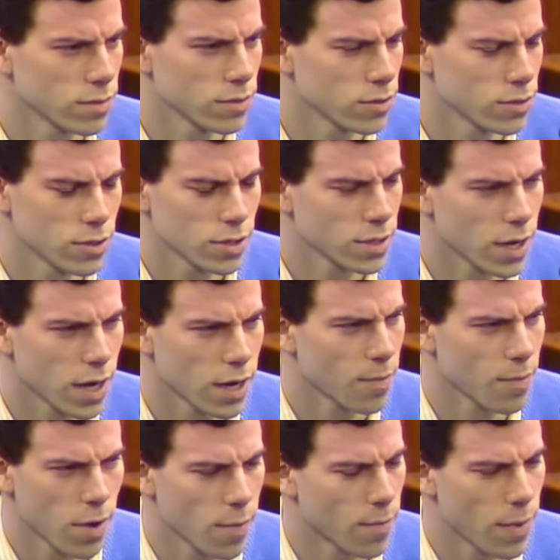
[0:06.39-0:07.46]
You're just not
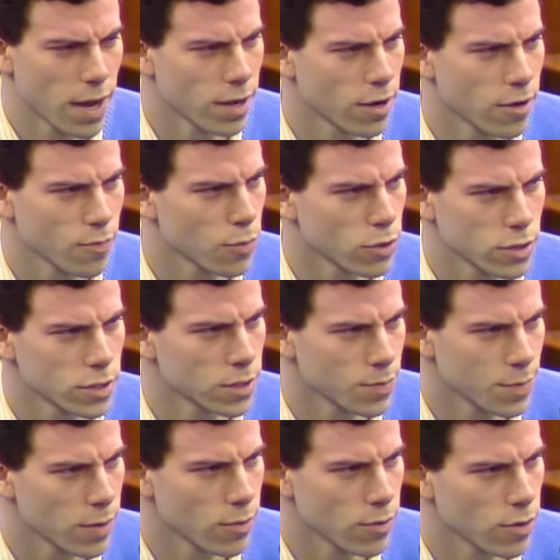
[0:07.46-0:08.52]
a man enough person to
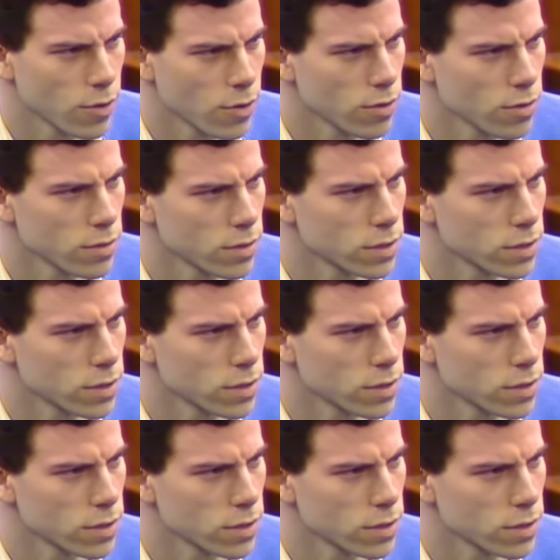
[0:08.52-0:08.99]
be with her.